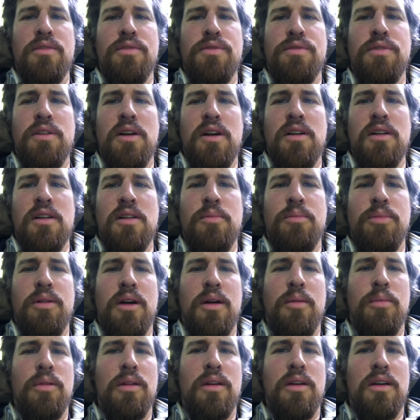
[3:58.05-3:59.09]
fart in
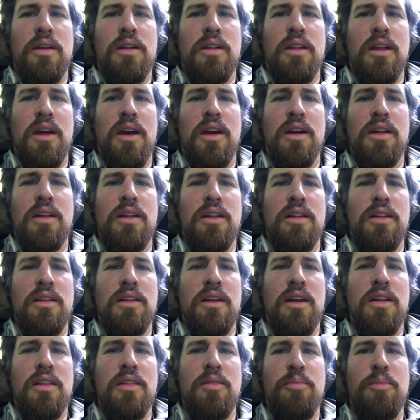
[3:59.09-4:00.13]
public a lot at,
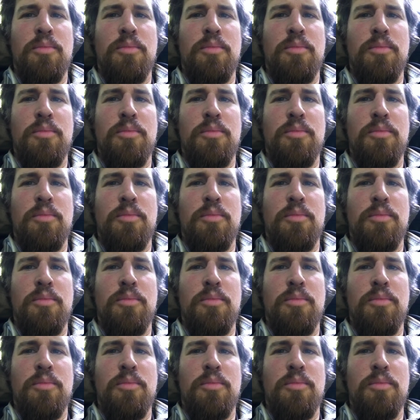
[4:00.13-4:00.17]
at the